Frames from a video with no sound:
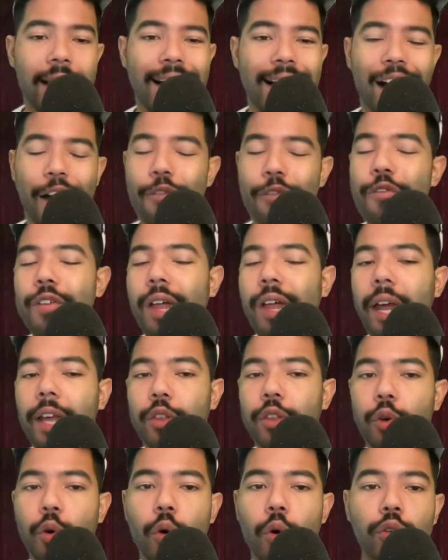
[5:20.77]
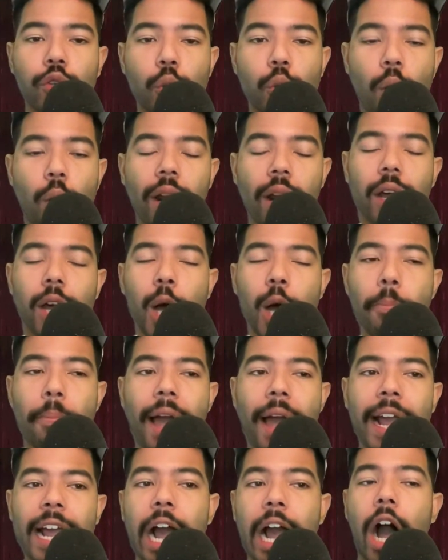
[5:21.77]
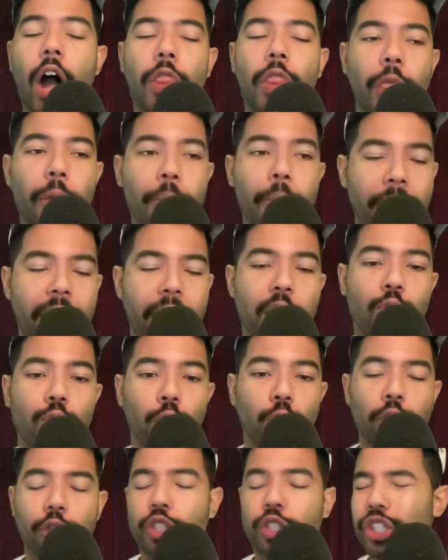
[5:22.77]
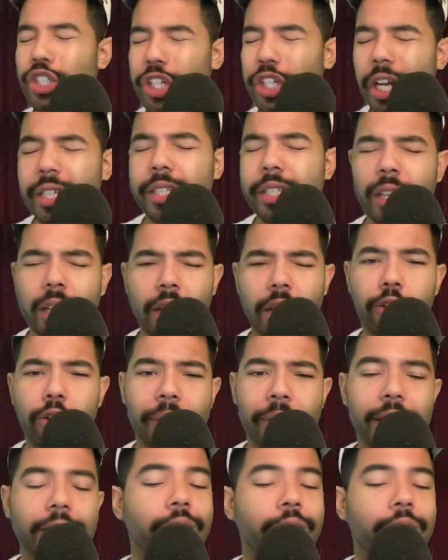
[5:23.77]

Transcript: I feel like they're going to want to cut back on the payroll just a little bit.